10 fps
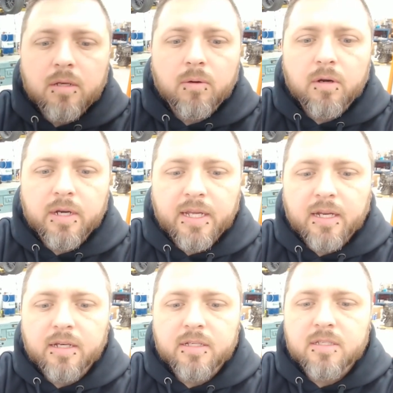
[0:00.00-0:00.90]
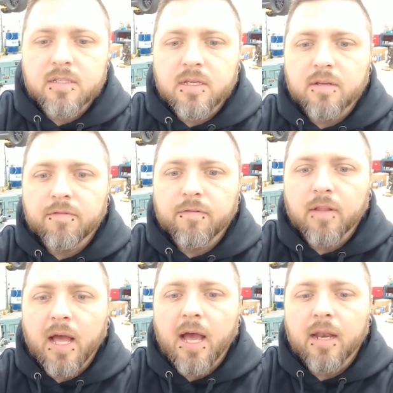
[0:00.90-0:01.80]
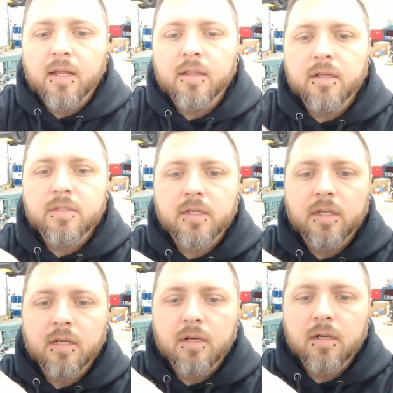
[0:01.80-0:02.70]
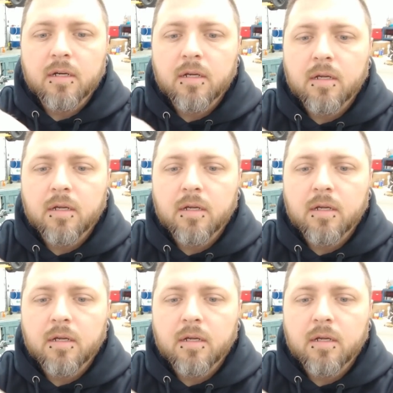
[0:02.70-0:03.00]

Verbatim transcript: in order to get it to sit flat in this gear.